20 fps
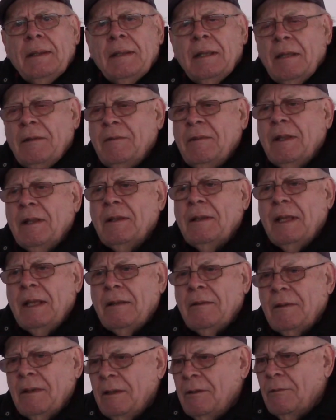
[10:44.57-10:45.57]
They've done
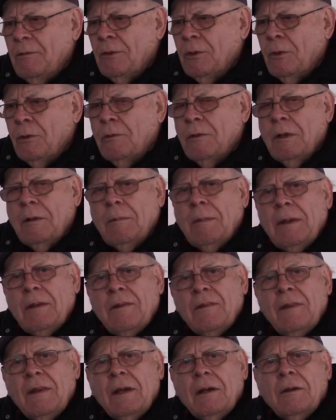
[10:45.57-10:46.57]
that for over a
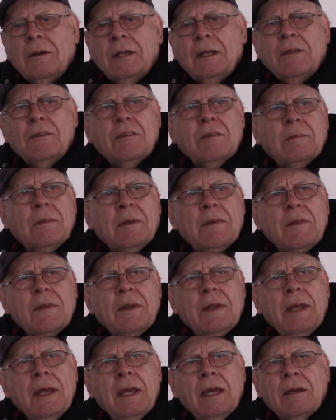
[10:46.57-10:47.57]
month now, I guess a month
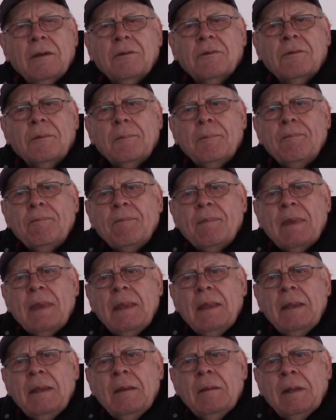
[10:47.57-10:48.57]
and a half.
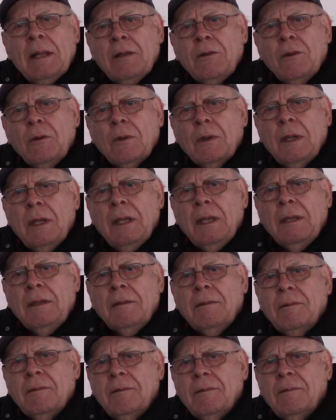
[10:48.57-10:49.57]
That's
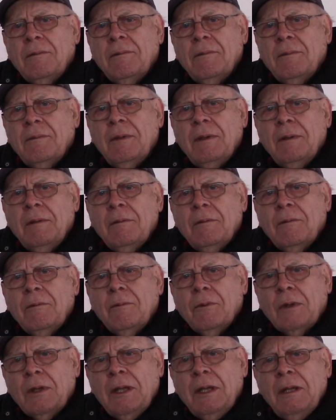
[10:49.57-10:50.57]
okay.
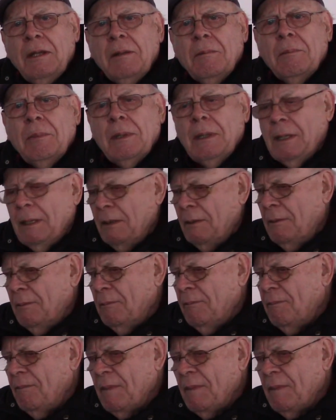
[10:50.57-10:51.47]
We're getting by.